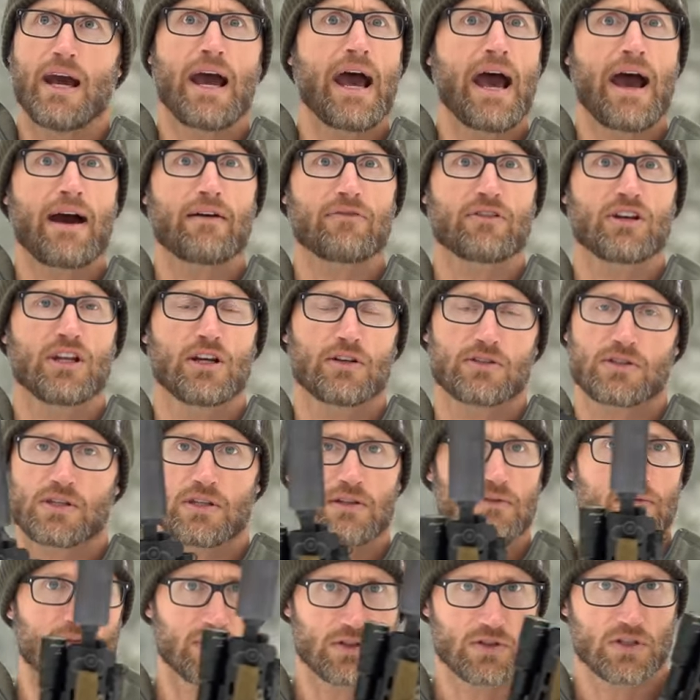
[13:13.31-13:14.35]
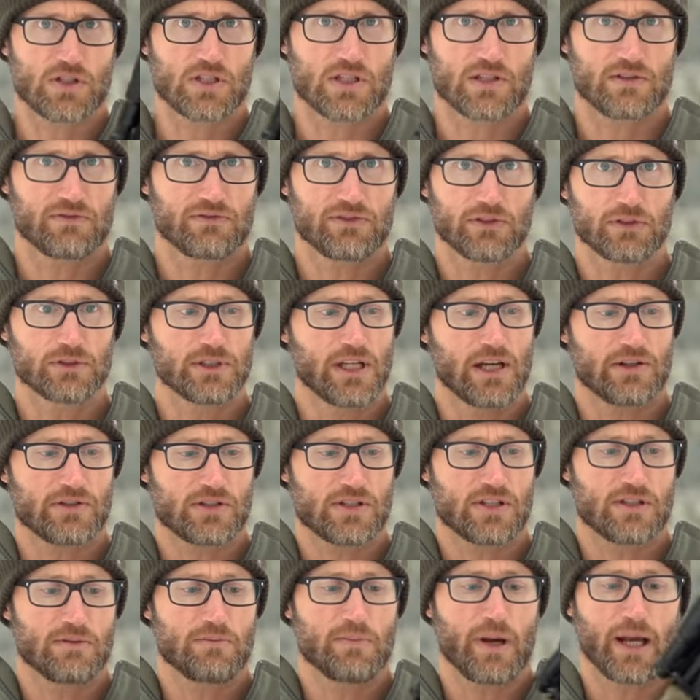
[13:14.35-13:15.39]
half Nelson versus the full
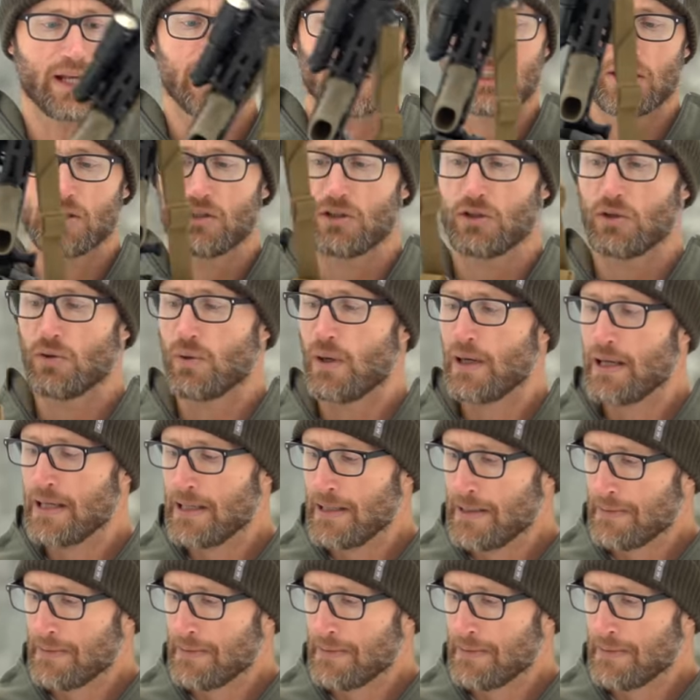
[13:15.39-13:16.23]
Nelson by Q.